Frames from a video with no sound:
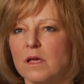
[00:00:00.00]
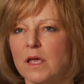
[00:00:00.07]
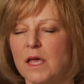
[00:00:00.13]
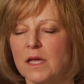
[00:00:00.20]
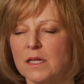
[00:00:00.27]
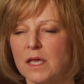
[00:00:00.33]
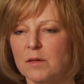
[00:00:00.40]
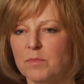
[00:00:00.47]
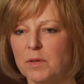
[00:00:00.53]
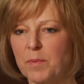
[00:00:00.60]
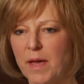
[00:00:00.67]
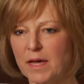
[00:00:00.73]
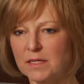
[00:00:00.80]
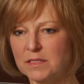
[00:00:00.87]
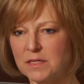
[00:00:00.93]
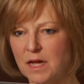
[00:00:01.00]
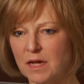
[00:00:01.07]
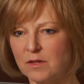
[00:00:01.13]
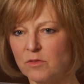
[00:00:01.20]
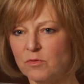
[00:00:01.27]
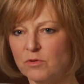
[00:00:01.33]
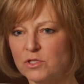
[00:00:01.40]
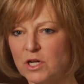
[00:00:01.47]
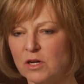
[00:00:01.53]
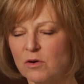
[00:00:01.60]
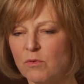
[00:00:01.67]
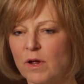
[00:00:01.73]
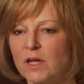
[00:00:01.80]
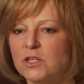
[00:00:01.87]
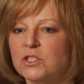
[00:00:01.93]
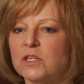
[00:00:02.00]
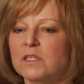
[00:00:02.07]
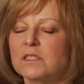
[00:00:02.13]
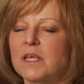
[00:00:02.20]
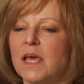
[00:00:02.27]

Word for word: it can be passed on through generations,